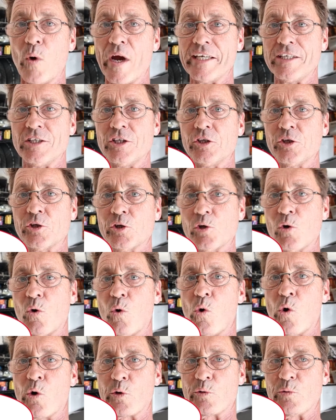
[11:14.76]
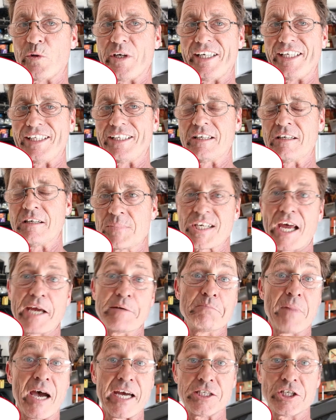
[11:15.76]
When you're ordering,
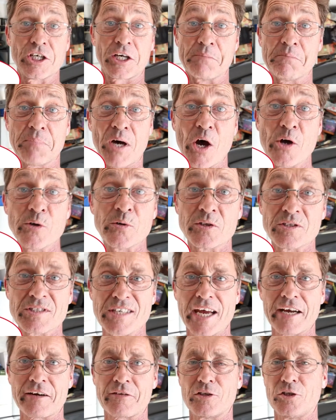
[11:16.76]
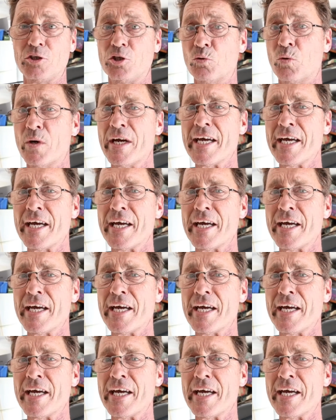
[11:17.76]
say, major components out of the